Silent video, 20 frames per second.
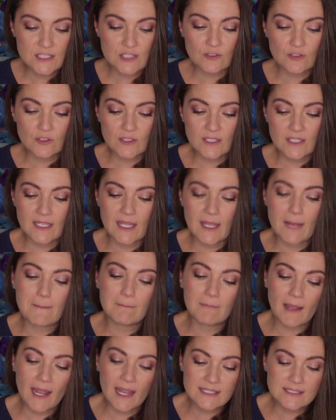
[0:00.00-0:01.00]
to looking at
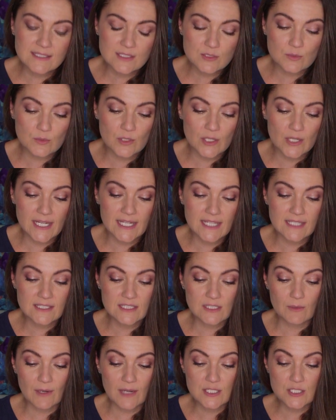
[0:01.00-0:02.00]
my story,
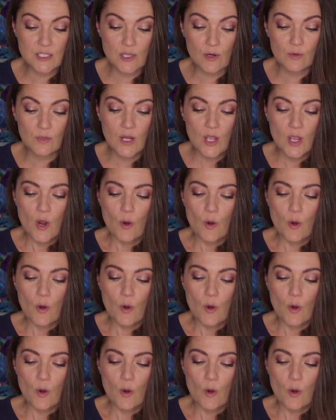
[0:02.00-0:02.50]
so I don't